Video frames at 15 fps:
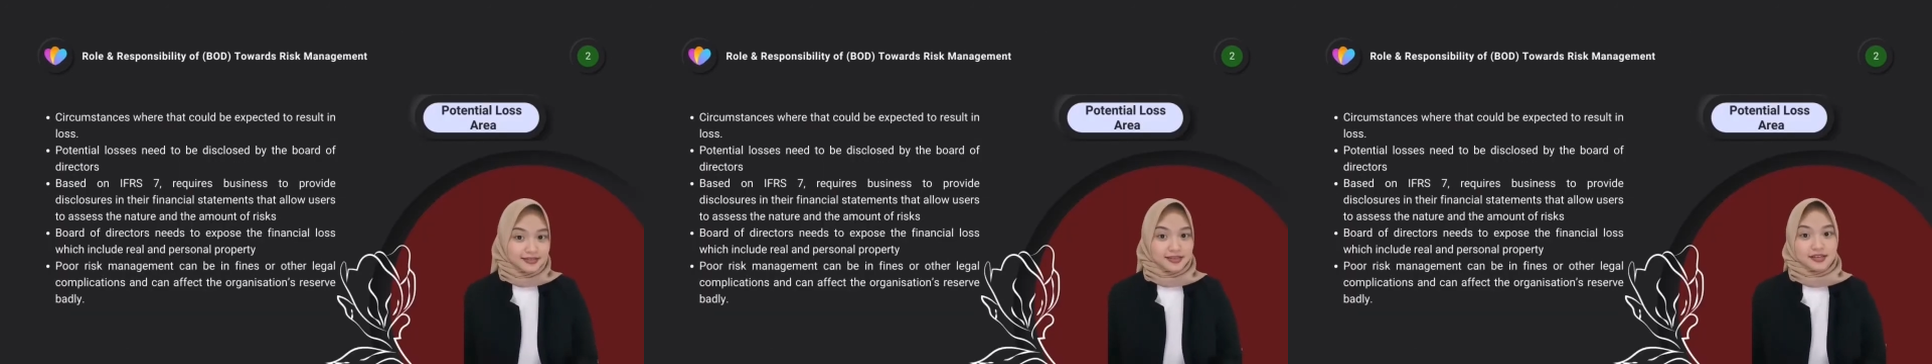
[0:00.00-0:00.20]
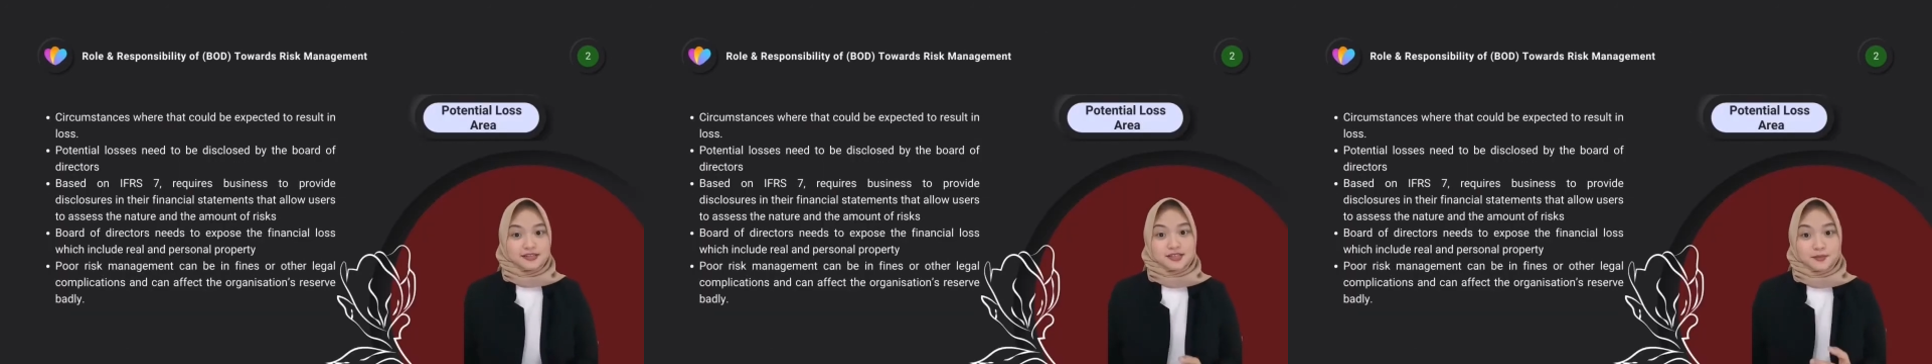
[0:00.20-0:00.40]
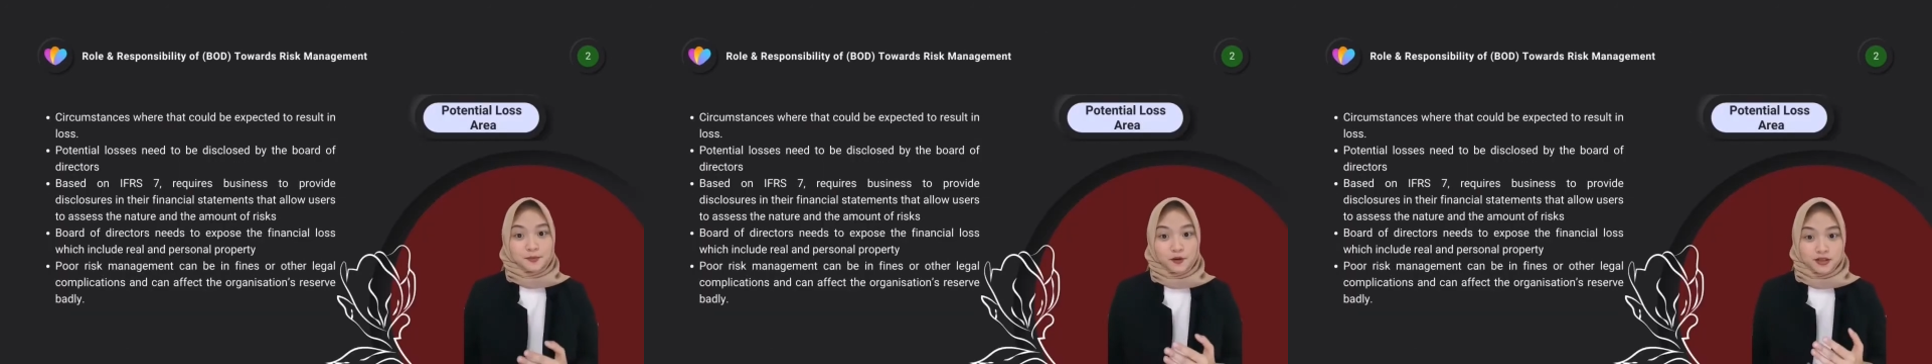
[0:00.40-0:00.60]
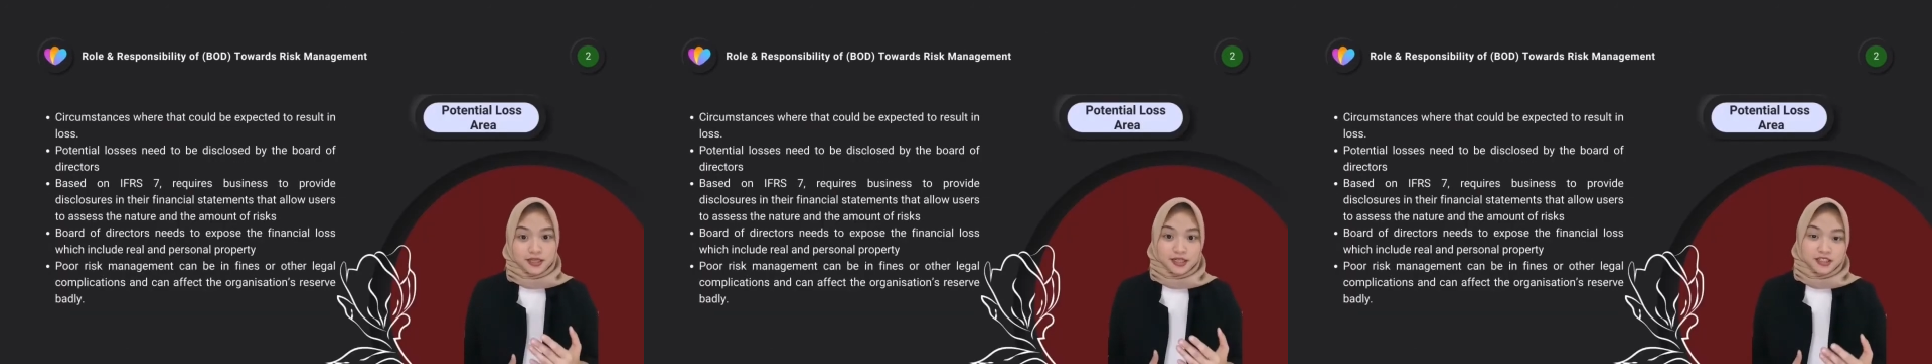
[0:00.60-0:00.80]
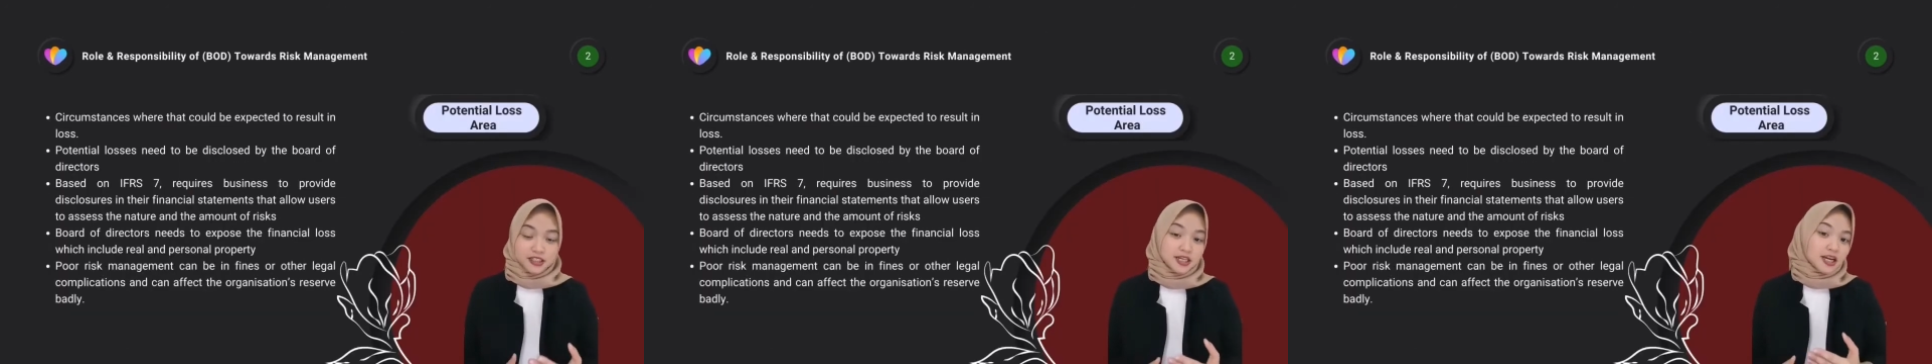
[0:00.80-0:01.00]
is the
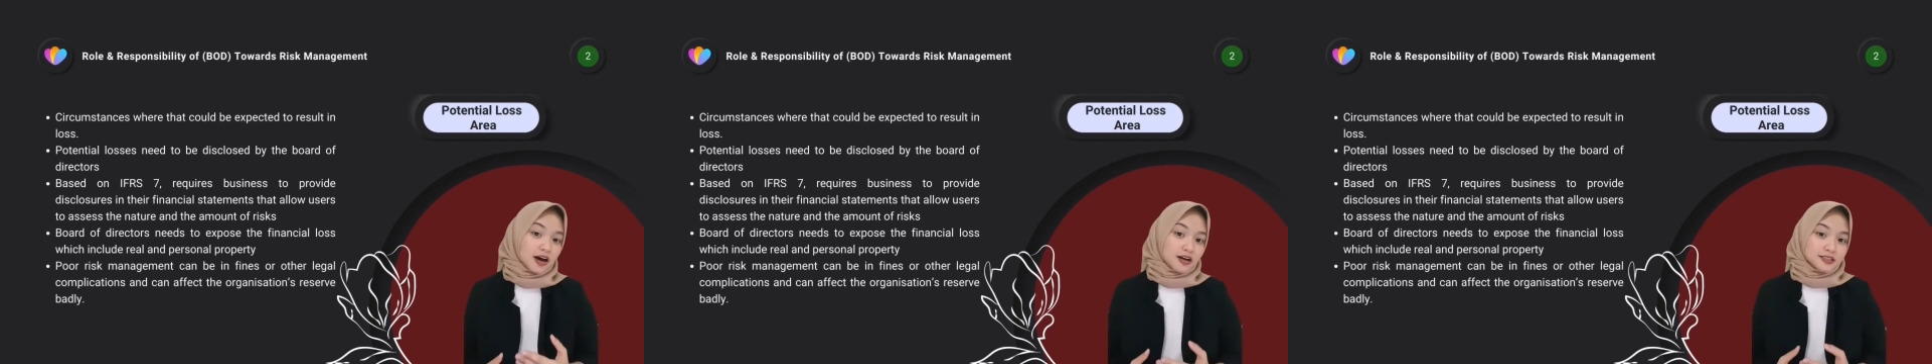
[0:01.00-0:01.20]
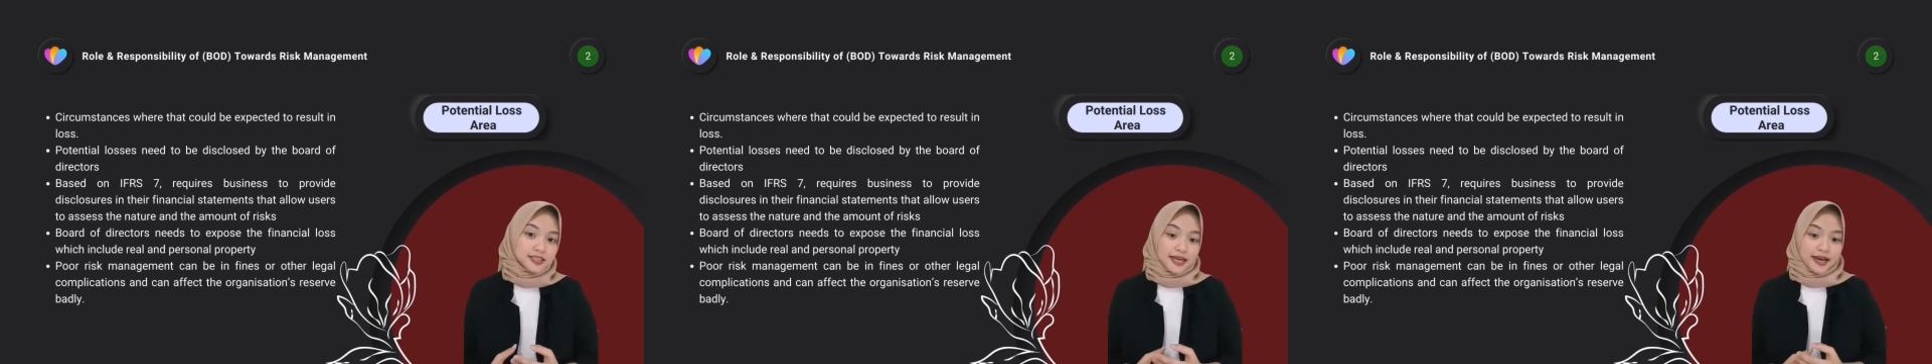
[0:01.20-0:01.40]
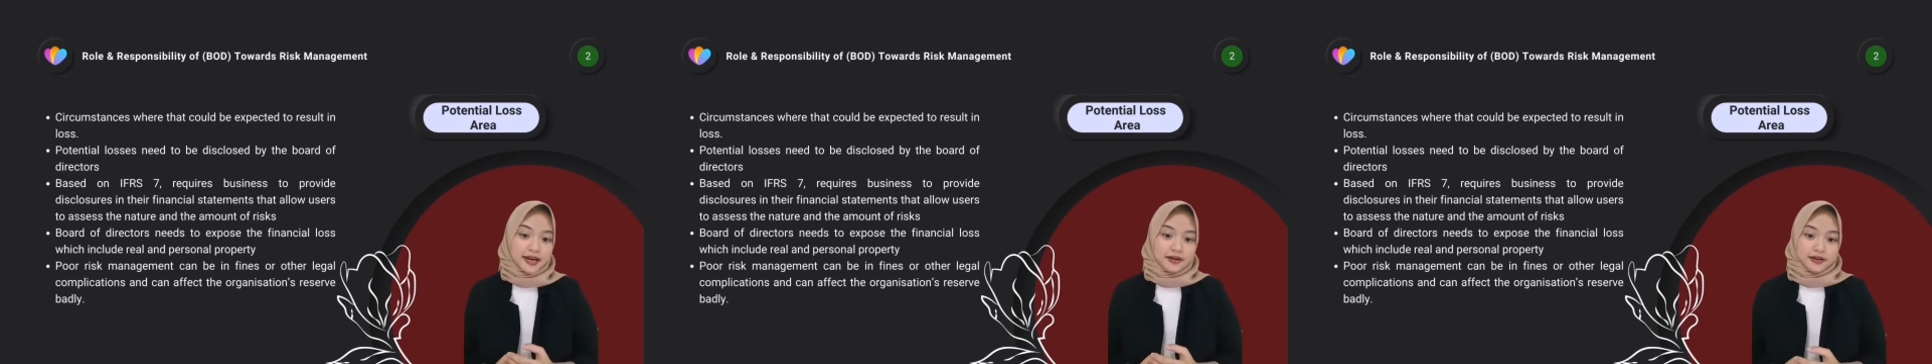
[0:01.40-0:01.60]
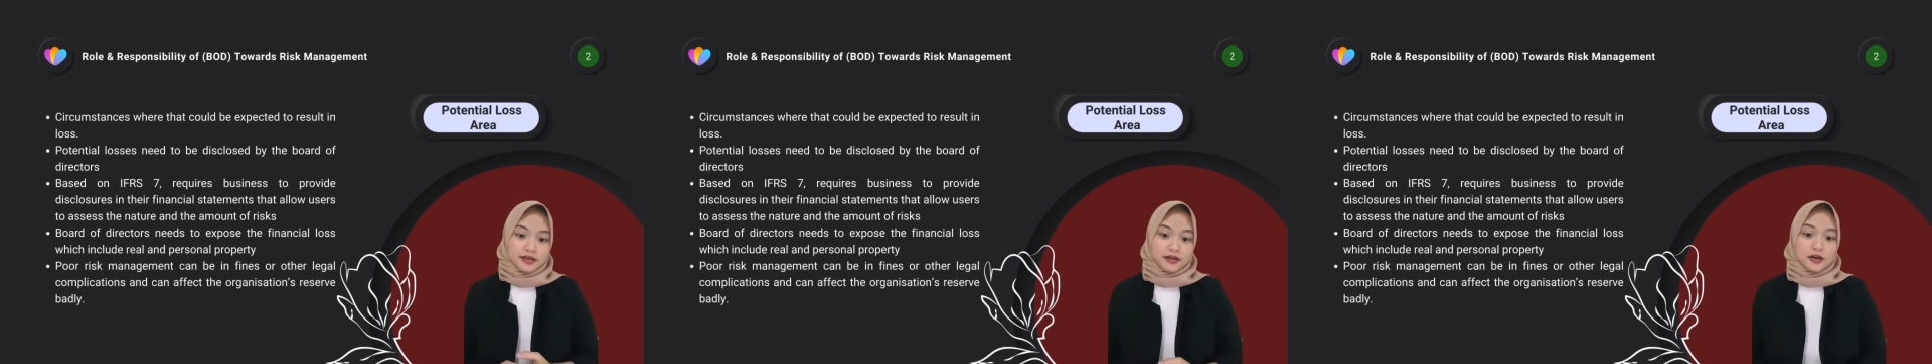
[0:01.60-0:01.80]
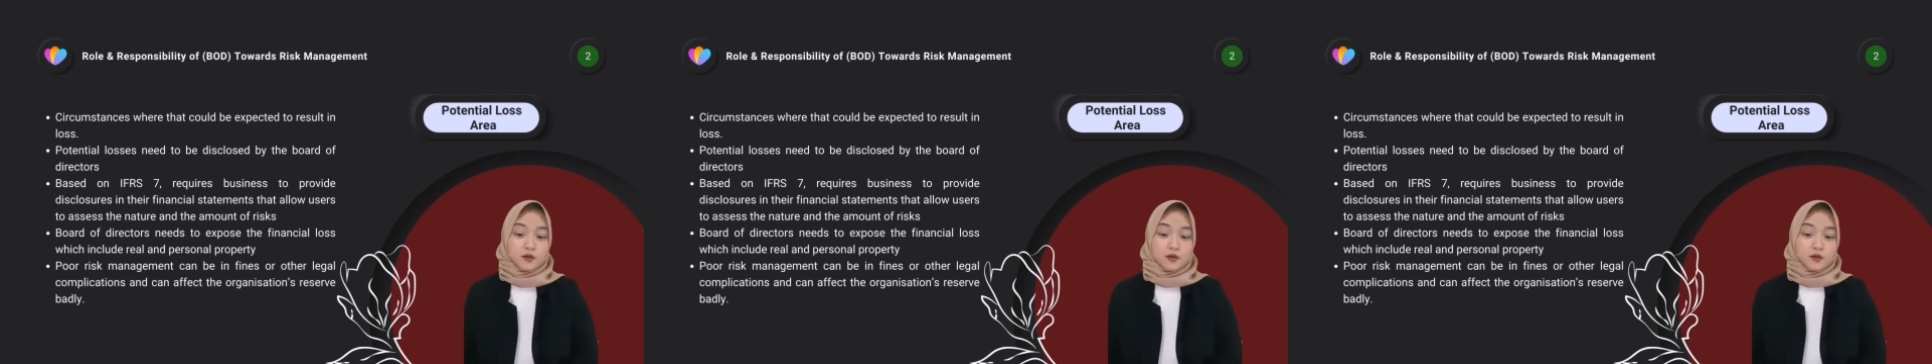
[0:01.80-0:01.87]
potential loss area.